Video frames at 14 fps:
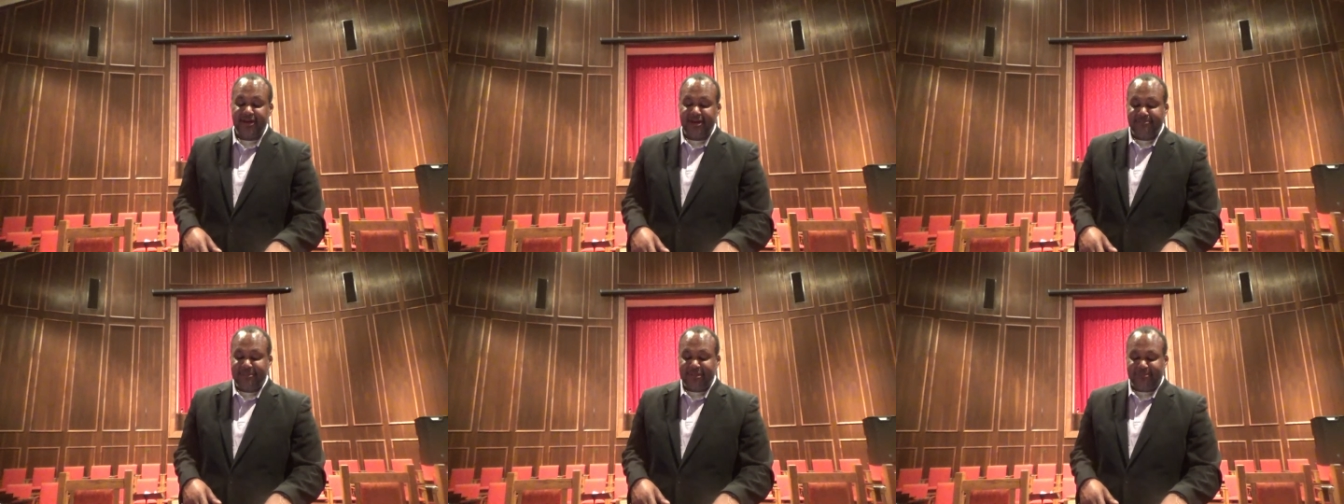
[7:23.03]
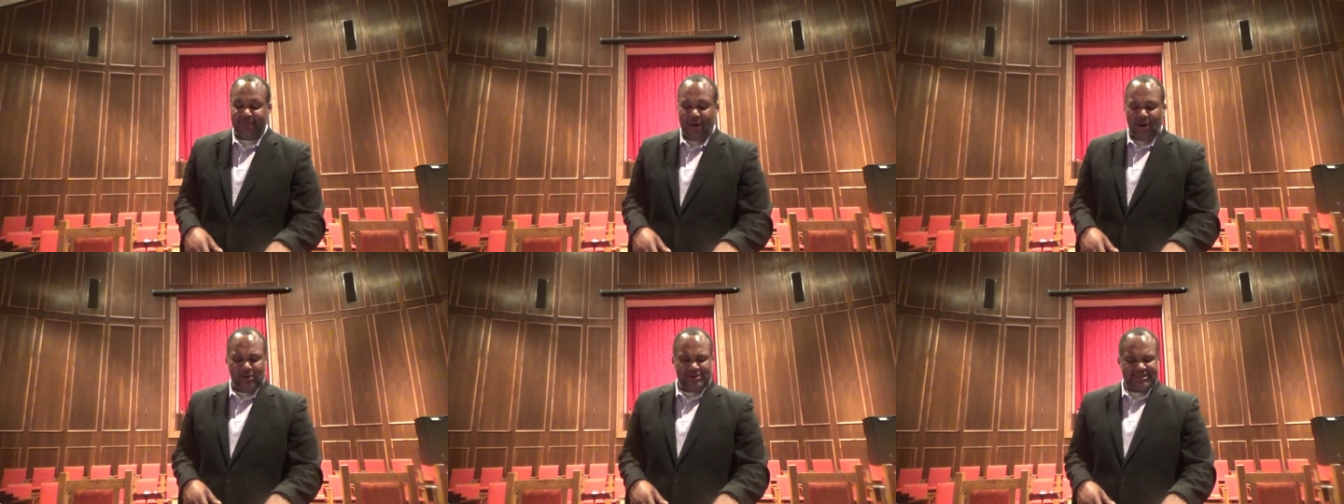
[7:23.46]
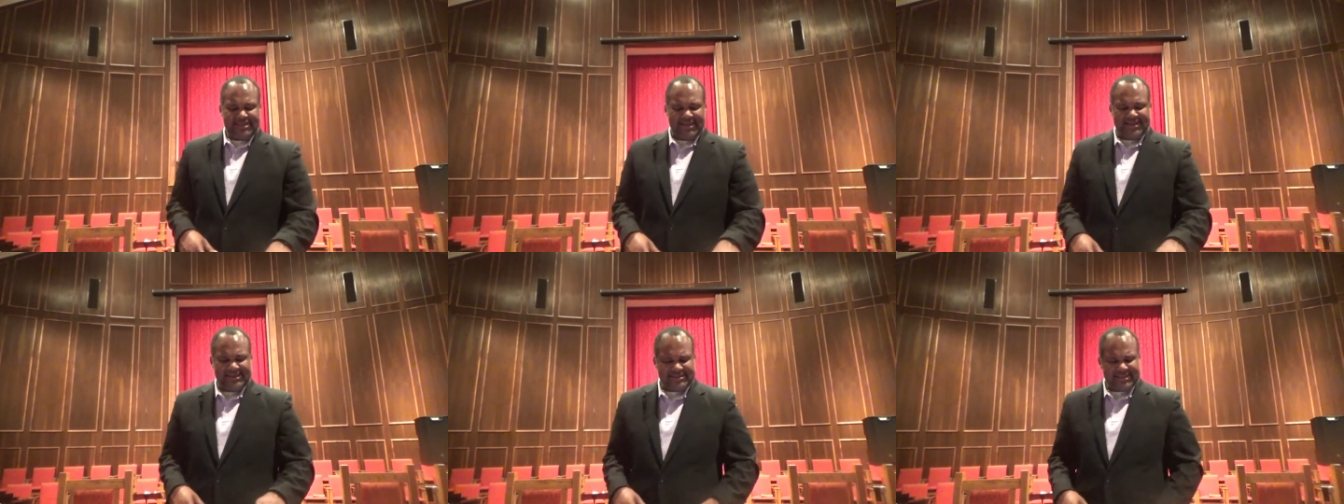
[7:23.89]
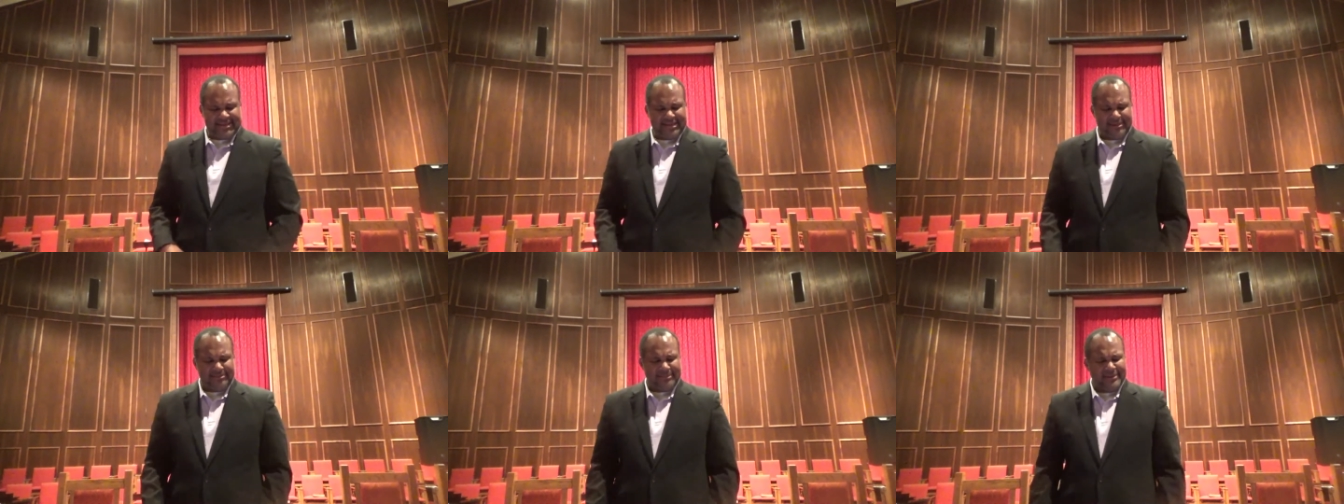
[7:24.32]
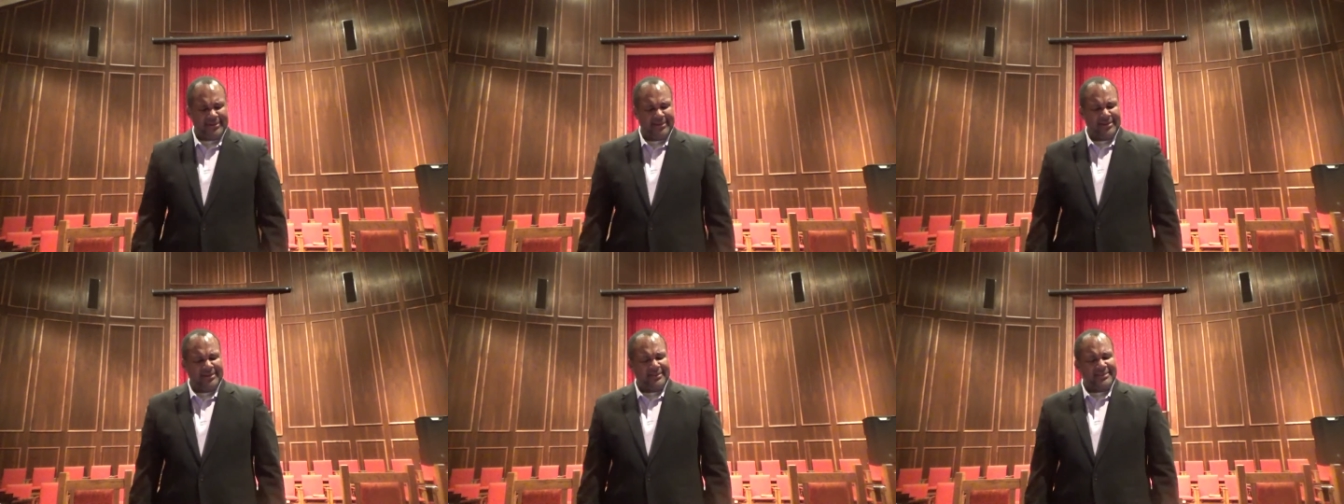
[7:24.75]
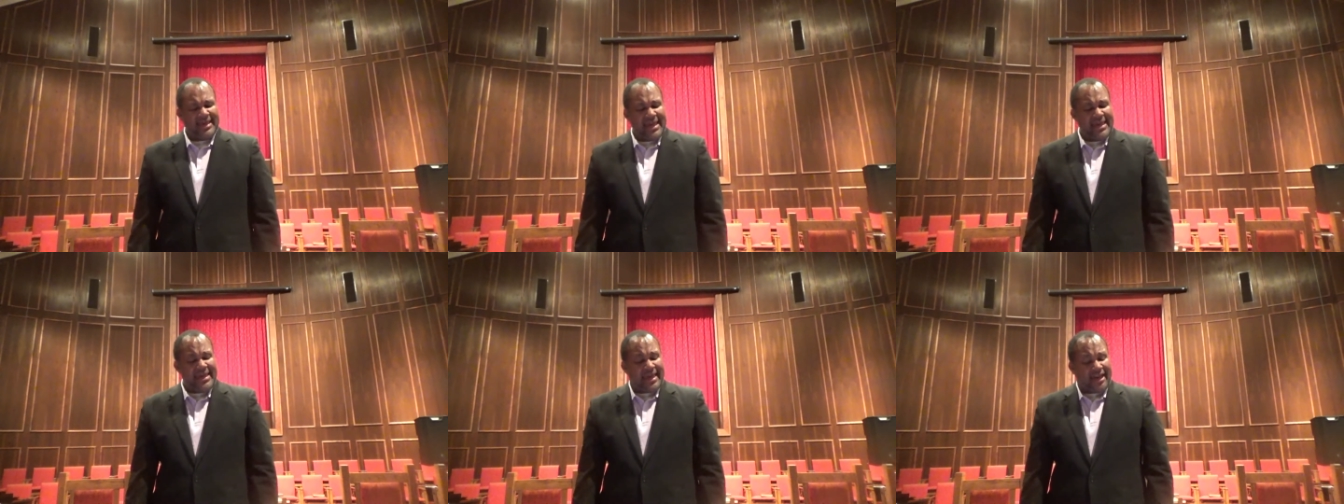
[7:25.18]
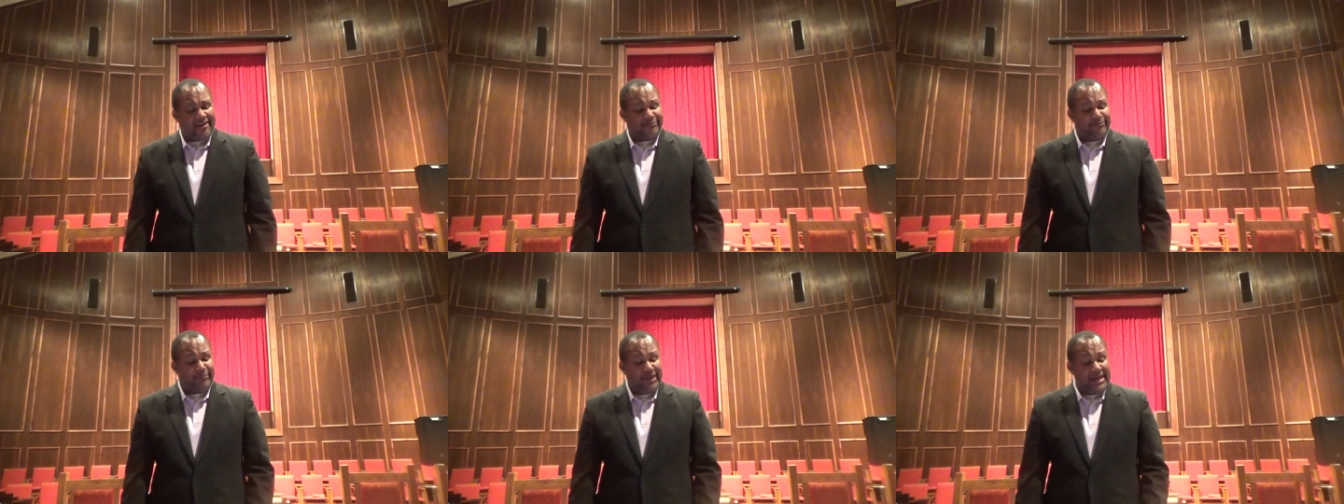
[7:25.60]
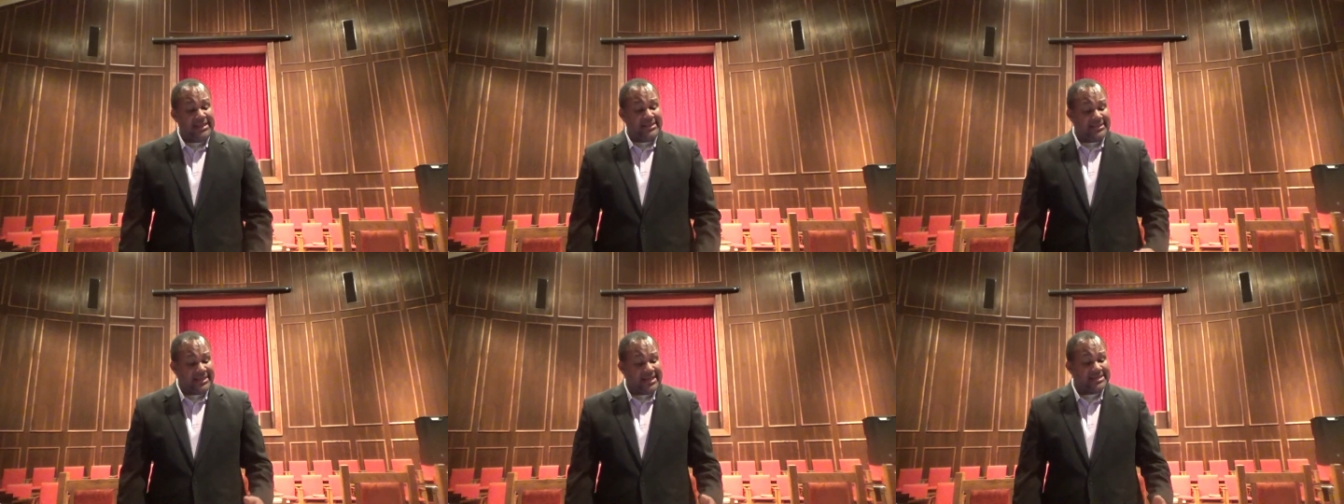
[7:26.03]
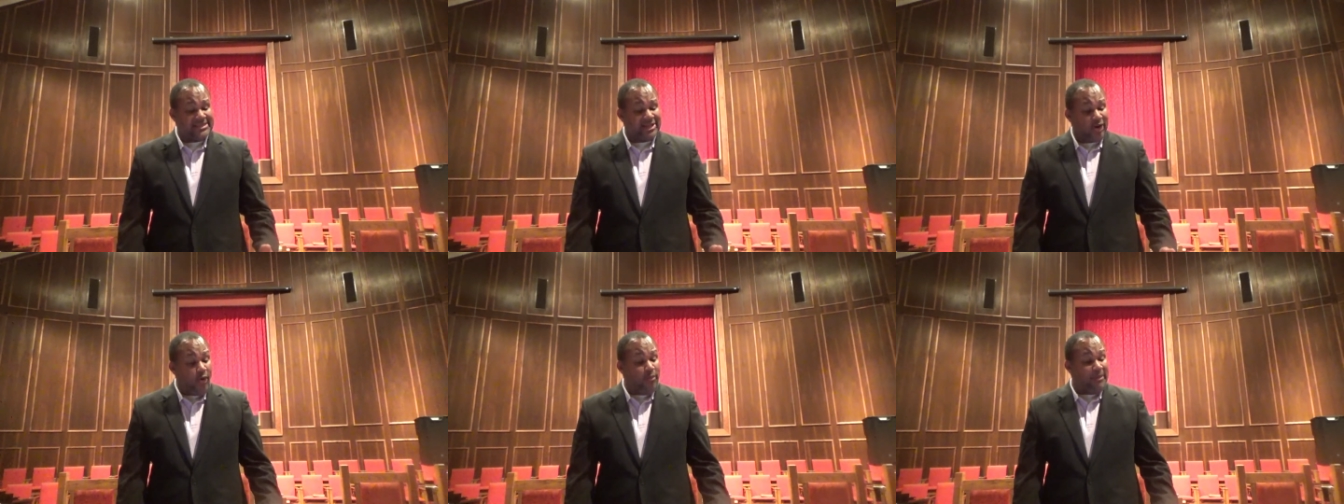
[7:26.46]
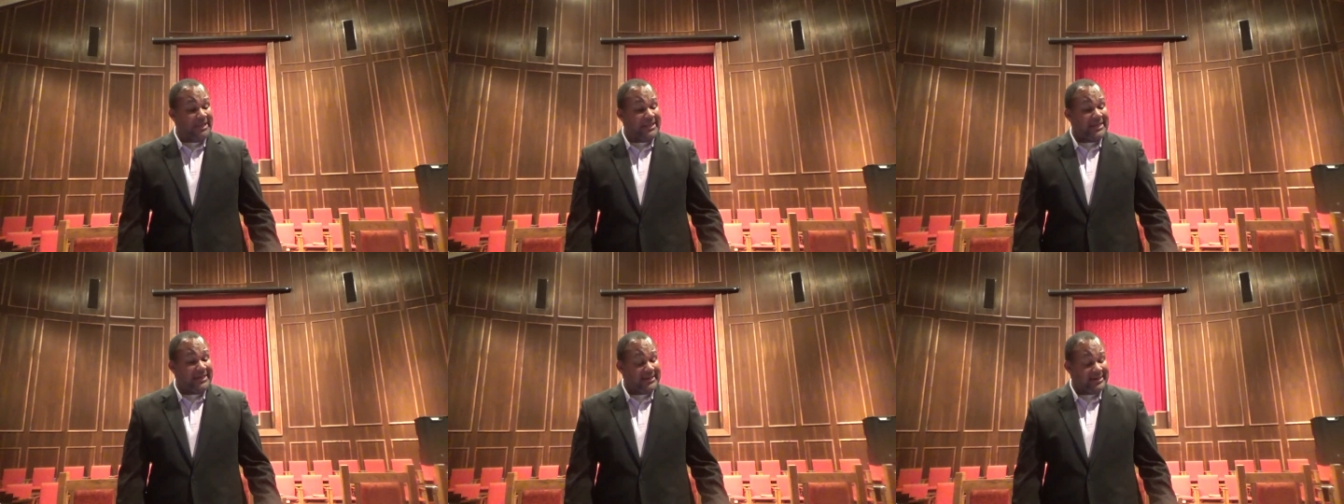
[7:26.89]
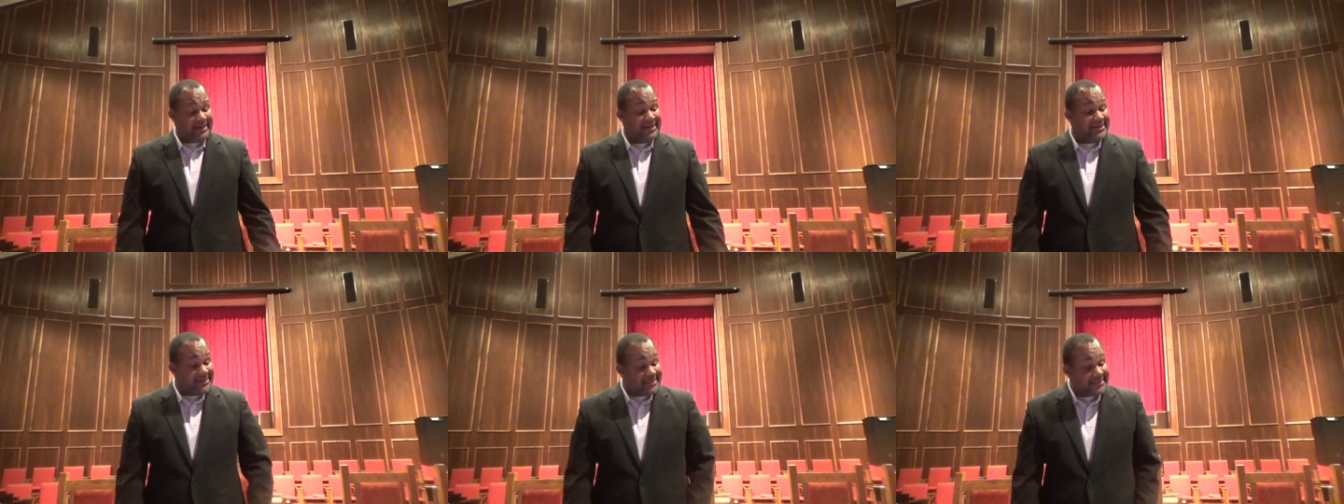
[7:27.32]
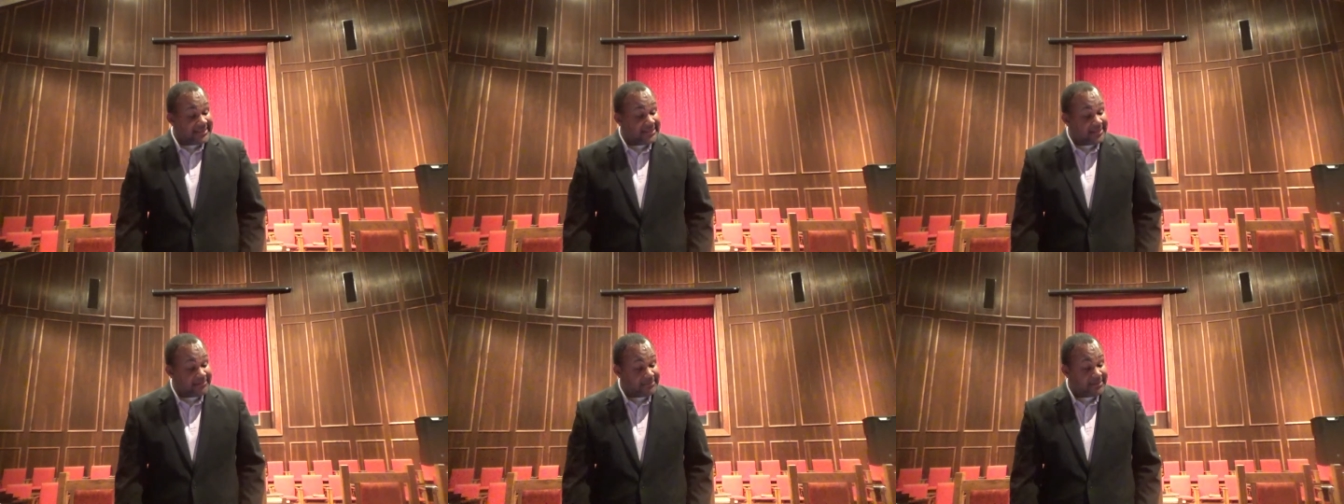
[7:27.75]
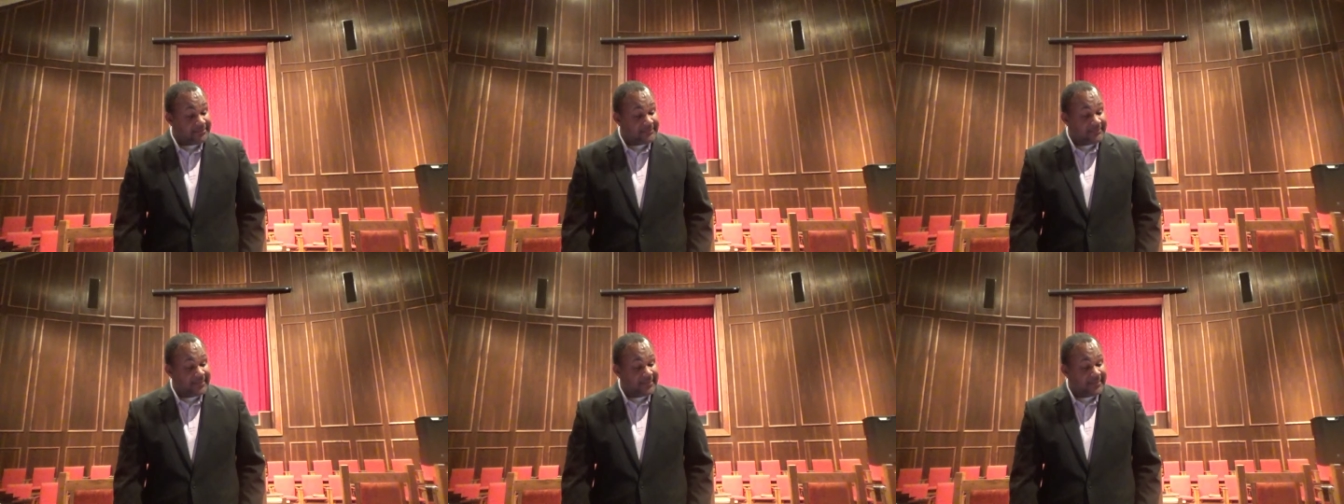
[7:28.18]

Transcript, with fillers: But Paul said unto him, They have beaten us openly, uncondemned,